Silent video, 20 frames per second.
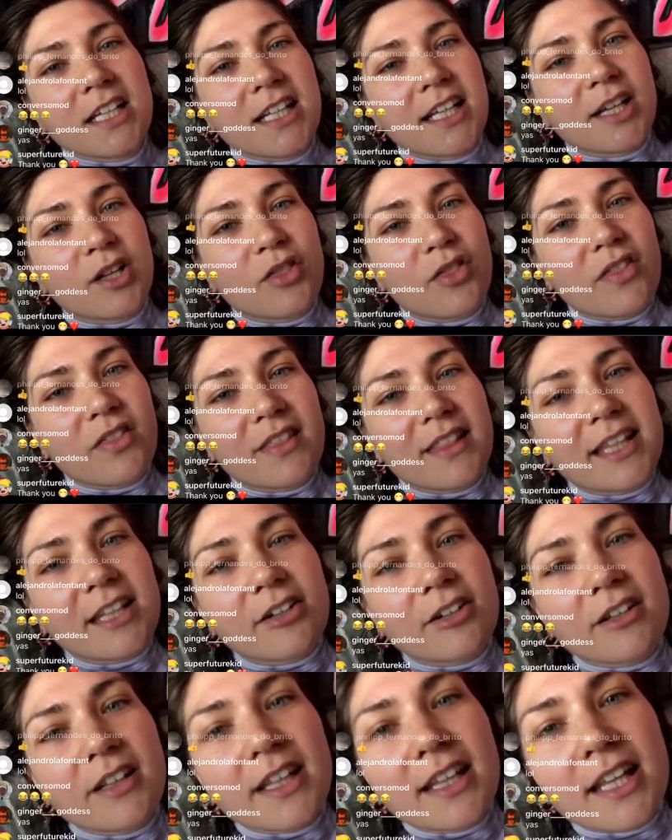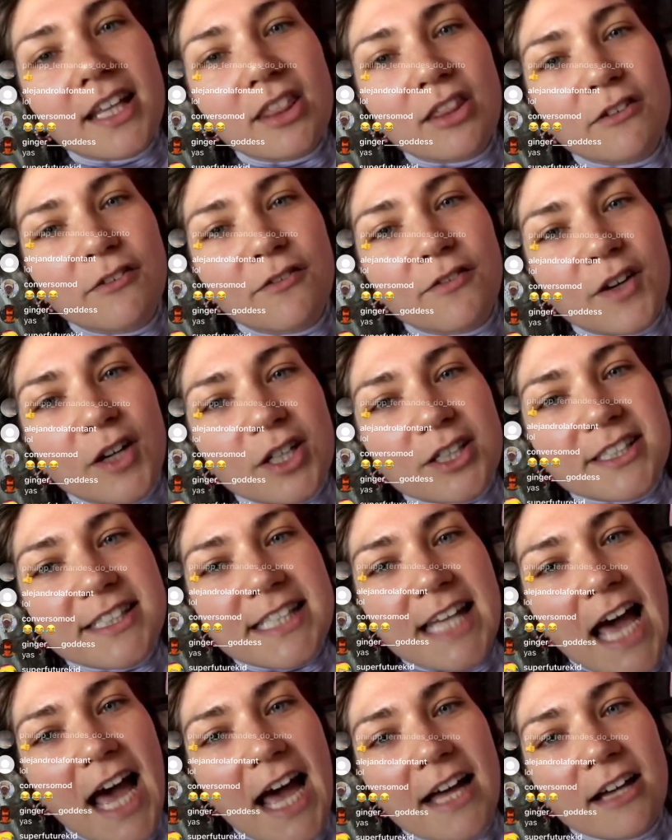like literally like the first
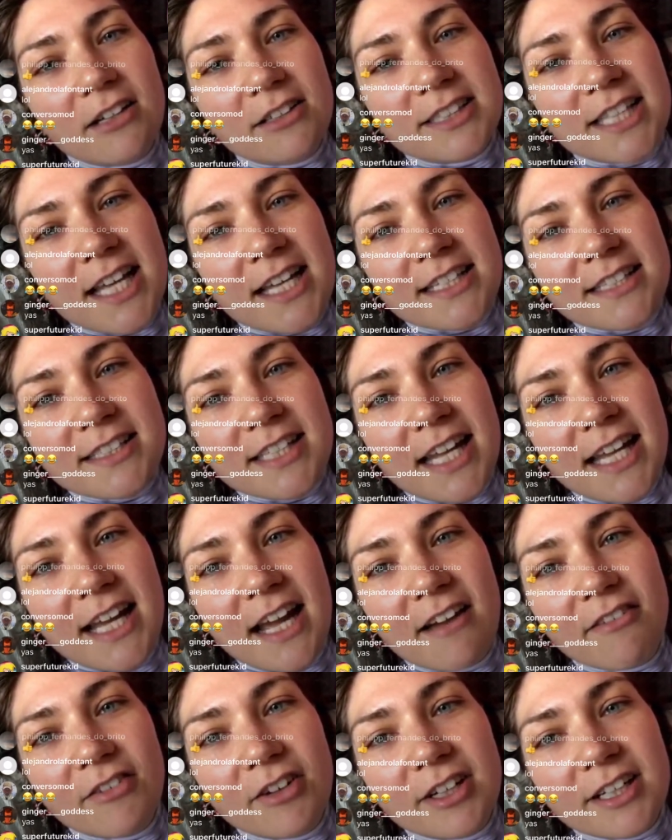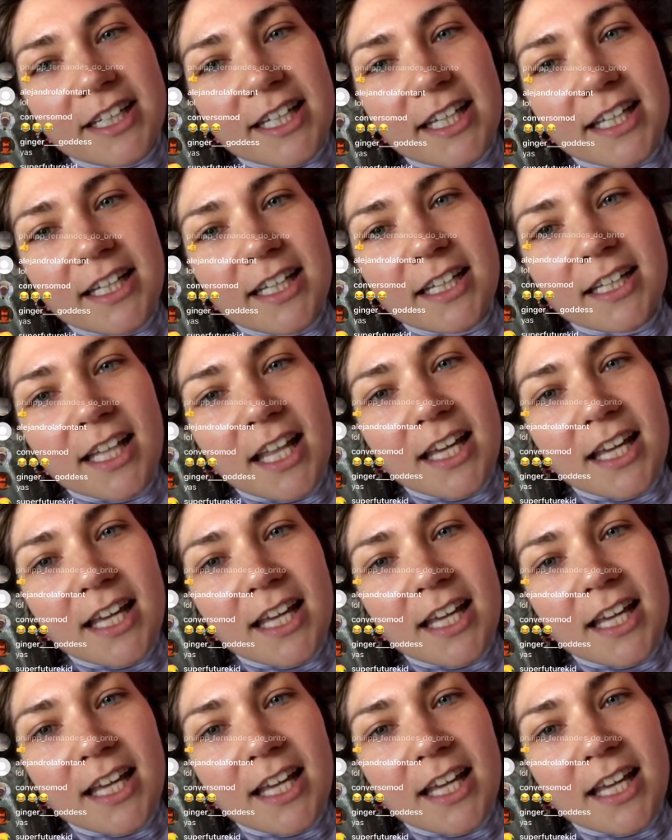tile test I ever did.